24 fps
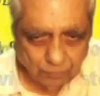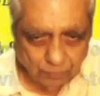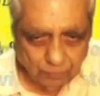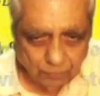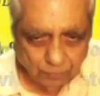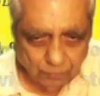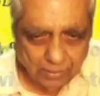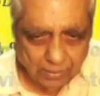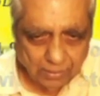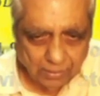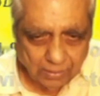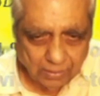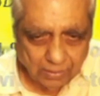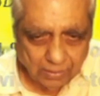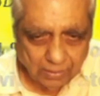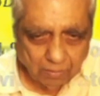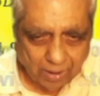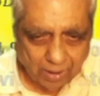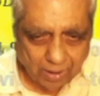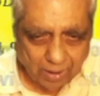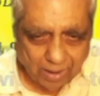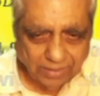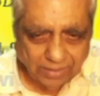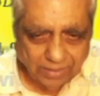Mass
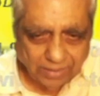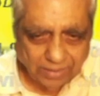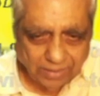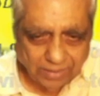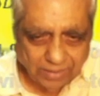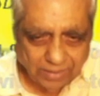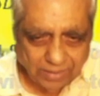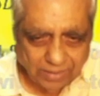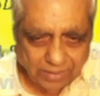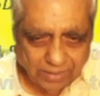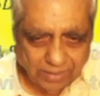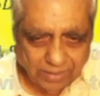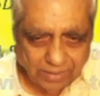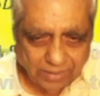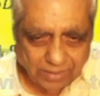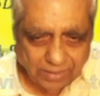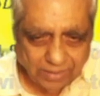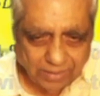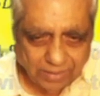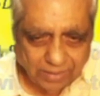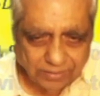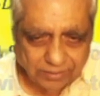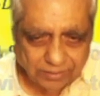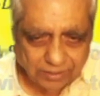suspended by the
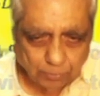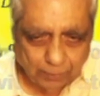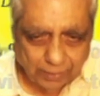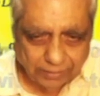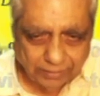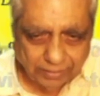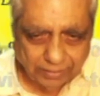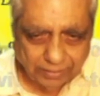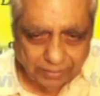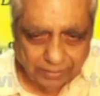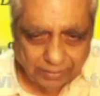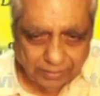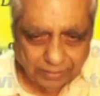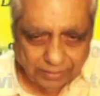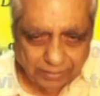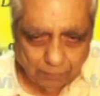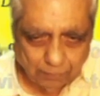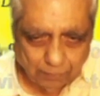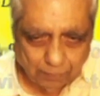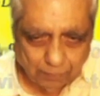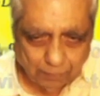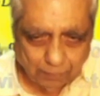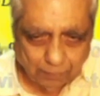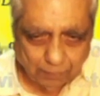wire is
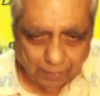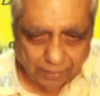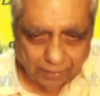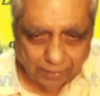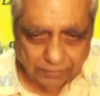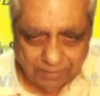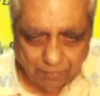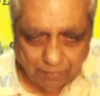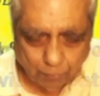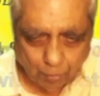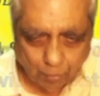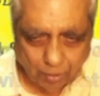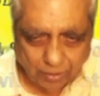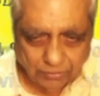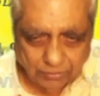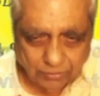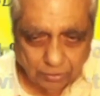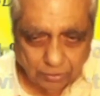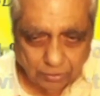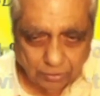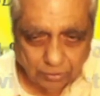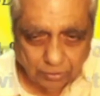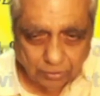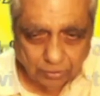3.00 kg.
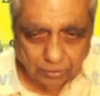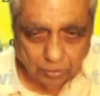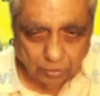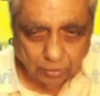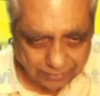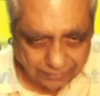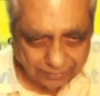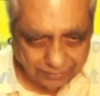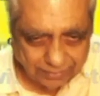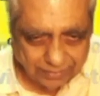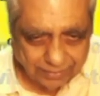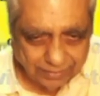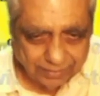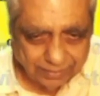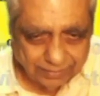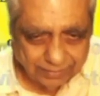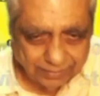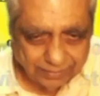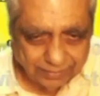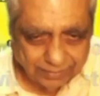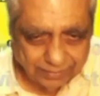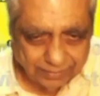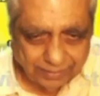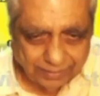Then
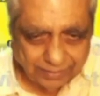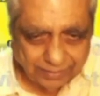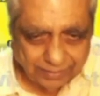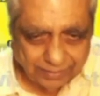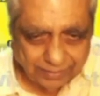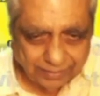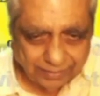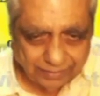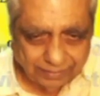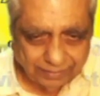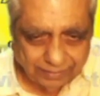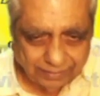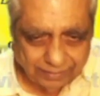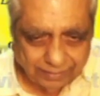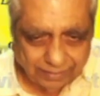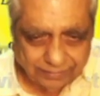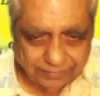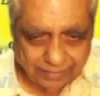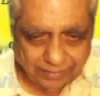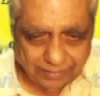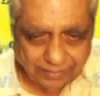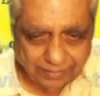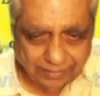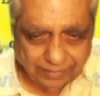extension in length
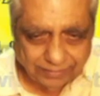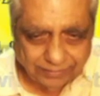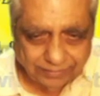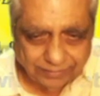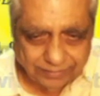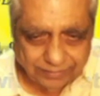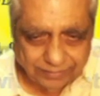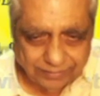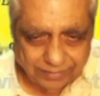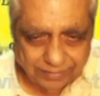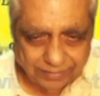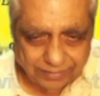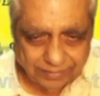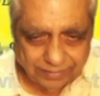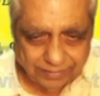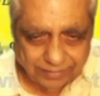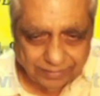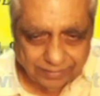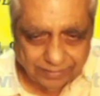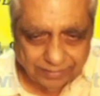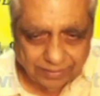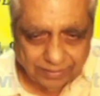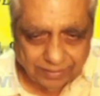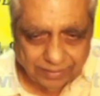of wire.
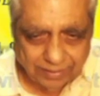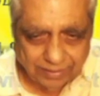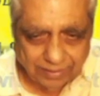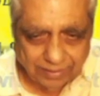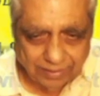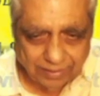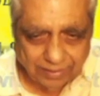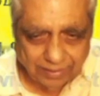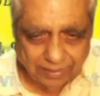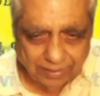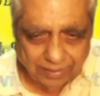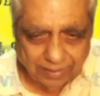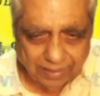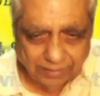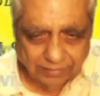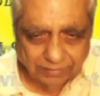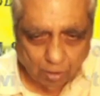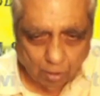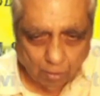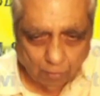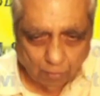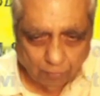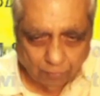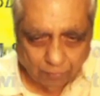When you
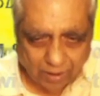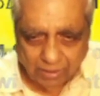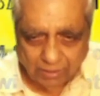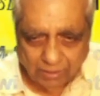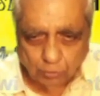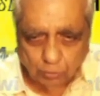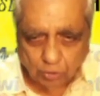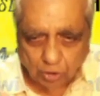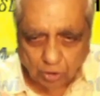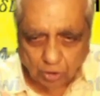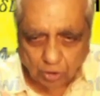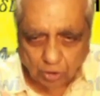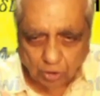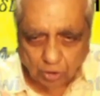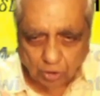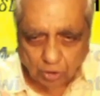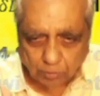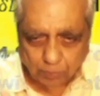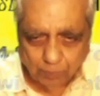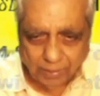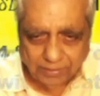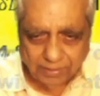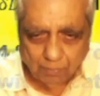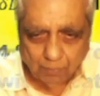suspend a mass, the
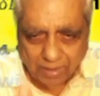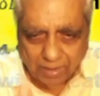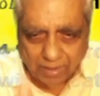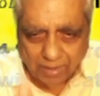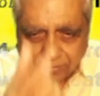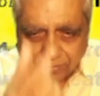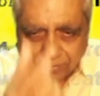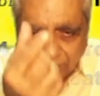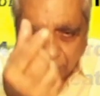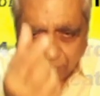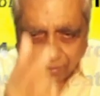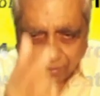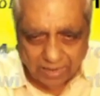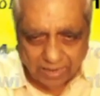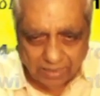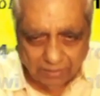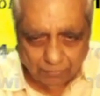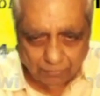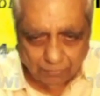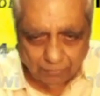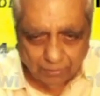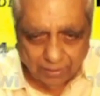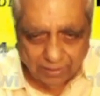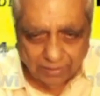wire will
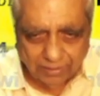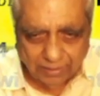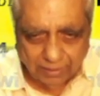elongate.